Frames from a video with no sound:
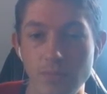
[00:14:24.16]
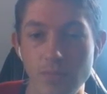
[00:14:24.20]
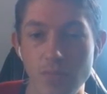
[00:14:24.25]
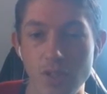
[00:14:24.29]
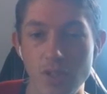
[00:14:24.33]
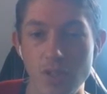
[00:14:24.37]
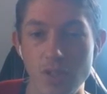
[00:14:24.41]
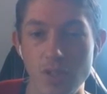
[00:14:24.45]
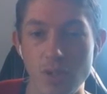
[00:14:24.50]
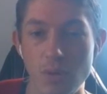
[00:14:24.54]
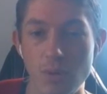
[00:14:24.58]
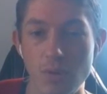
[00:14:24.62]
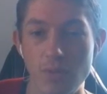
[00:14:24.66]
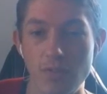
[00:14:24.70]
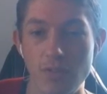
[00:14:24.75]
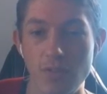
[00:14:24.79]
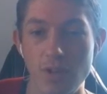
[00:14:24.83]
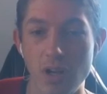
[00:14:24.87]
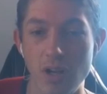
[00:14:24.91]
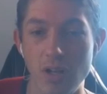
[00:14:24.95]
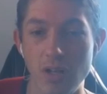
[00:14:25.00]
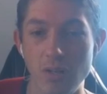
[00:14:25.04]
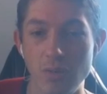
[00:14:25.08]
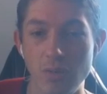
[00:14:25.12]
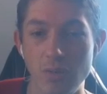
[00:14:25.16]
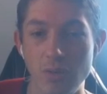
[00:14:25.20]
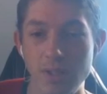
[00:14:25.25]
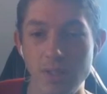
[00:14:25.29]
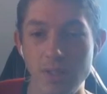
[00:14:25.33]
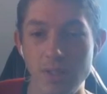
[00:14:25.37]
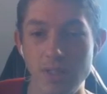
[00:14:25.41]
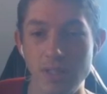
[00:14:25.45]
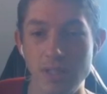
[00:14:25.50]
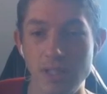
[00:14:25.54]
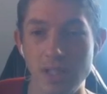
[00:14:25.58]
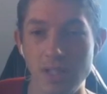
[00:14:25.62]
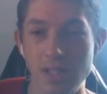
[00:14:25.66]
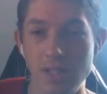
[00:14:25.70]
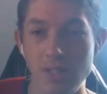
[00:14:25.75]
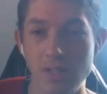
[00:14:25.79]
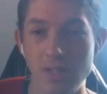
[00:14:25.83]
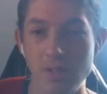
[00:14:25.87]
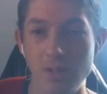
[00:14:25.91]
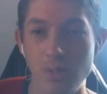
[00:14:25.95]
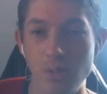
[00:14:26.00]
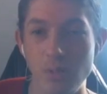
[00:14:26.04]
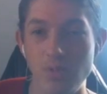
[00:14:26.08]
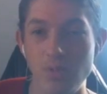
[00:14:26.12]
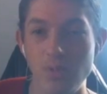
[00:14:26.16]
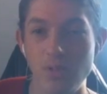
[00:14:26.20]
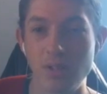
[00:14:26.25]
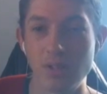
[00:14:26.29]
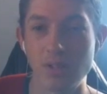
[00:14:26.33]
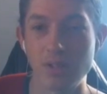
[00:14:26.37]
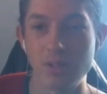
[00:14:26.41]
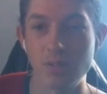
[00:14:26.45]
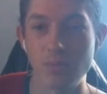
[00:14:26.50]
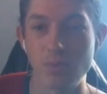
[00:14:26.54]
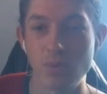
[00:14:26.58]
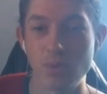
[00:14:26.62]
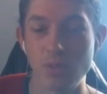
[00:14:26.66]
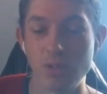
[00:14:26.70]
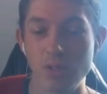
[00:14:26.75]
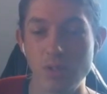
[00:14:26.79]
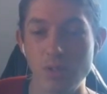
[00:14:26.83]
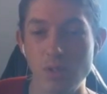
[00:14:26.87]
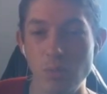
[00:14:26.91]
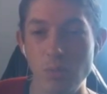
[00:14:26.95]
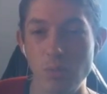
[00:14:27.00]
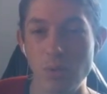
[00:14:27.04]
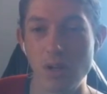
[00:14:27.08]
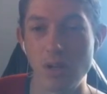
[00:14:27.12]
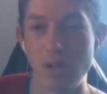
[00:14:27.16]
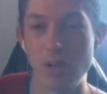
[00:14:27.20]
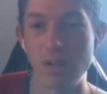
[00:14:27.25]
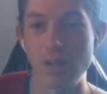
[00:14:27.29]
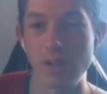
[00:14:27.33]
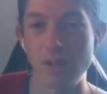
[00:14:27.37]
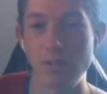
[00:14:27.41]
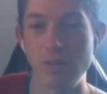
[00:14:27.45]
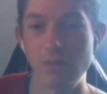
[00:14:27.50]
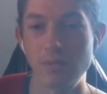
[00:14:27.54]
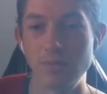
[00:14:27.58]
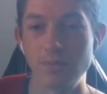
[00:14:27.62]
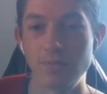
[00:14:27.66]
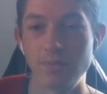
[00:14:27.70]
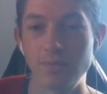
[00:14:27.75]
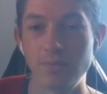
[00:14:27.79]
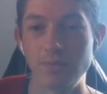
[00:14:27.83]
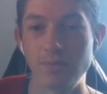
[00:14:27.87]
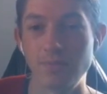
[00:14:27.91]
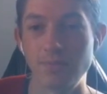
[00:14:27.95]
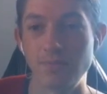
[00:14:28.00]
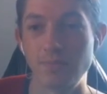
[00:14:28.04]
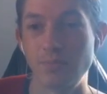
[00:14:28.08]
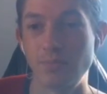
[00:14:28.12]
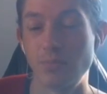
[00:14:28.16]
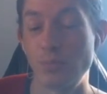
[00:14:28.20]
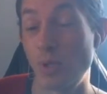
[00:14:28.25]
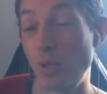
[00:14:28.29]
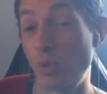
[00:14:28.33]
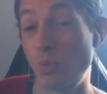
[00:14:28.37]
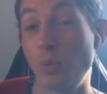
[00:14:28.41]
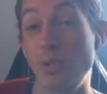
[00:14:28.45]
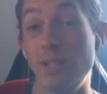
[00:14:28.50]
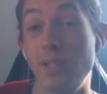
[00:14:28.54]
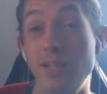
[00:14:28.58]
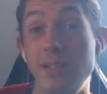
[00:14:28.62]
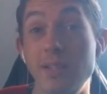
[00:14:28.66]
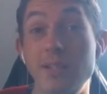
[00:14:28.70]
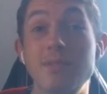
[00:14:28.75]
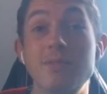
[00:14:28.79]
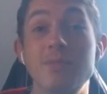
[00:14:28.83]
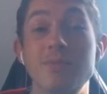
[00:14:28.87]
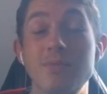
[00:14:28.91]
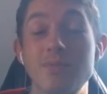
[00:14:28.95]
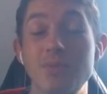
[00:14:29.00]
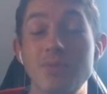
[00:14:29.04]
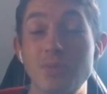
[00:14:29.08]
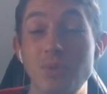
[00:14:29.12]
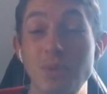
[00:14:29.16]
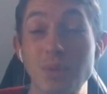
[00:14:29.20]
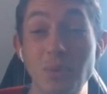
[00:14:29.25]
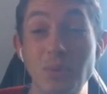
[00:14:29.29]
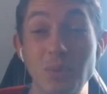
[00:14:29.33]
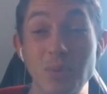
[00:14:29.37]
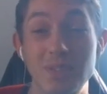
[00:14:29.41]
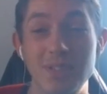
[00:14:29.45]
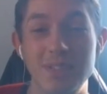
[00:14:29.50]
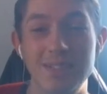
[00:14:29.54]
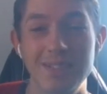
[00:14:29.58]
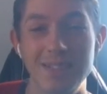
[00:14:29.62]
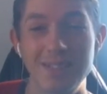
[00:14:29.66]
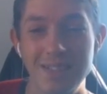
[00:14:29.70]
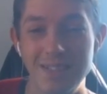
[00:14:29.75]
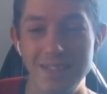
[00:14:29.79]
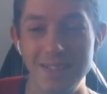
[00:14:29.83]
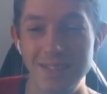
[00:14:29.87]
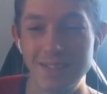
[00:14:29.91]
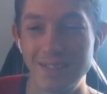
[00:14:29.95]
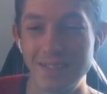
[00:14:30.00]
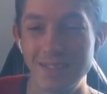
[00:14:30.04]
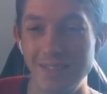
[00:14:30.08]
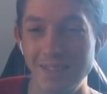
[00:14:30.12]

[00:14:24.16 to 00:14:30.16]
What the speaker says: Show off kind of what this deck can do if it doesn't brick super hard. But we did. We really did.